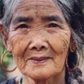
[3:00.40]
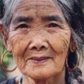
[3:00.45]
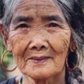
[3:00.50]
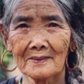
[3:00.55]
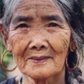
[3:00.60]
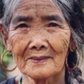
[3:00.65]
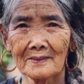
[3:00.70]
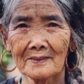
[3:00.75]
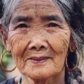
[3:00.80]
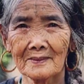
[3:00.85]

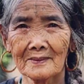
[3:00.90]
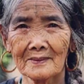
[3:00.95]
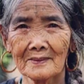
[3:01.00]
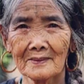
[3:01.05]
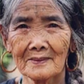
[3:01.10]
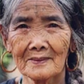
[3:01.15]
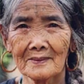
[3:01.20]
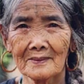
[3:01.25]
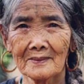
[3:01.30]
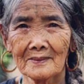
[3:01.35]

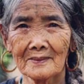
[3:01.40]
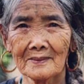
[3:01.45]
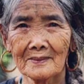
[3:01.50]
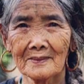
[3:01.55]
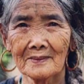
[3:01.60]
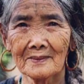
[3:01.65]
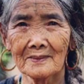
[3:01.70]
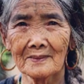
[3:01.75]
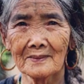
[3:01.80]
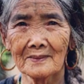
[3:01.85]

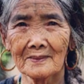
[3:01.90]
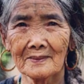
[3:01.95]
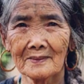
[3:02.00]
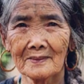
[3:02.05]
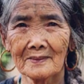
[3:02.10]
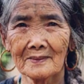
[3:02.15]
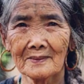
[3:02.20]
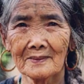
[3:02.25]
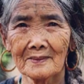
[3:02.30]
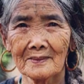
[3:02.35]

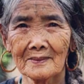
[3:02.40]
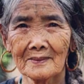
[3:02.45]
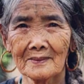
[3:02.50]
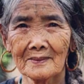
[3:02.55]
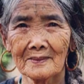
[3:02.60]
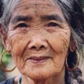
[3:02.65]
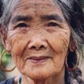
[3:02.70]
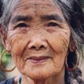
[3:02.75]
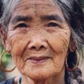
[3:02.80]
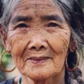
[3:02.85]

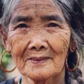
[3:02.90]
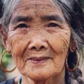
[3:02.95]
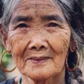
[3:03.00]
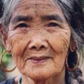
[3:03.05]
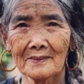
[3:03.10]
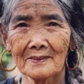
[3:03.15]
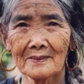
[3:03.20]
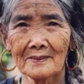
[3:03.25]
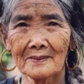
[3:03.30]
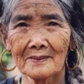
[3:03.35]

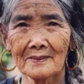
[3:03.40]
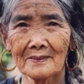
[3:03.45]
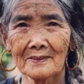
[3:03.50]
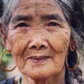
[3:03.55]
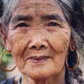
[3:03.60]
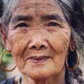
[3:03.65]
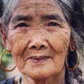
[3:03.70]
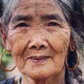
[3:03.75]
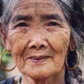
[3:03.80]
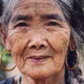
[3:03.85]

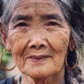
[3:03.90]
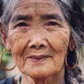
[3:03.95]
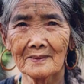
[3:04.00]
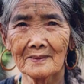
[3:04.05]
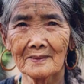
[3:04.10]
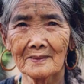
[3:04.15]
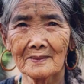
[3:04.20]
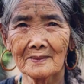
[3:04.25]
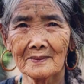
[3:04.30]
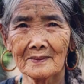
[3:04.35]

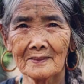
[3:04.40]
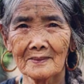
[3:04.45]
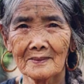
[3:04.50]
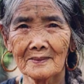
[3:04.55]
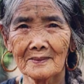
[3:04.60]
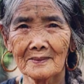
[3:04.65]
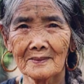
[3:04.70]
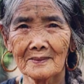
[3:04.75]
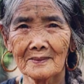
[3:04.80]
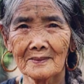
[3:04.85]

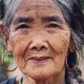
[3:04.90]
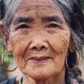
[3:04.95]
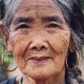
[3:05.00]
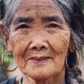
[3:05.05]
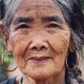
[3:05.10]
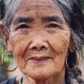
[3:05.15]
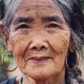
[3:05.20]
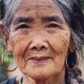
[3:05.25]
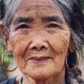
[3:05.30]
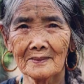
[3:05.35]

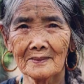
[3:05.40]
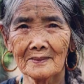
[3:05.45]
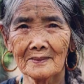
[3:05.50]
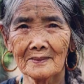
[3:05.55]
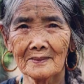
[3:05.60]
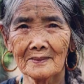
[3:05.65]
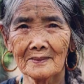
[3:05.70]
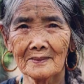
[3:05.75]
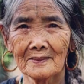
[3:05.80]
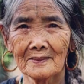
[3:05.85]

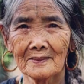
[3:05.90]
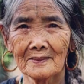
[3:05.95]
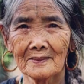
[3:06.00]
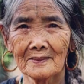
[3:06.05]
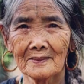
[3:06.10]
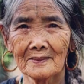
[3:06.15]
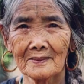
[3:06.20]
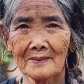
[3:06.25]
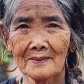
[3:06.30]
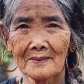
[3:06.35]

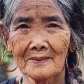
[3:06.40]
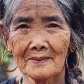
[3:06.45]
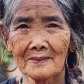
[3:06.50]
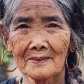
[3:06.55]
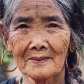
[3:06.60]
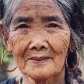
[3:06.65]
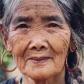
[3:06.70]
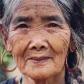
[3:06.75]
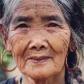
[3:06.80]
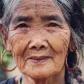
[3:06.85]

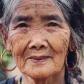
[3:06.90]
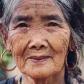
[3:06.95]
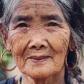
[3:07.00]
[no speech]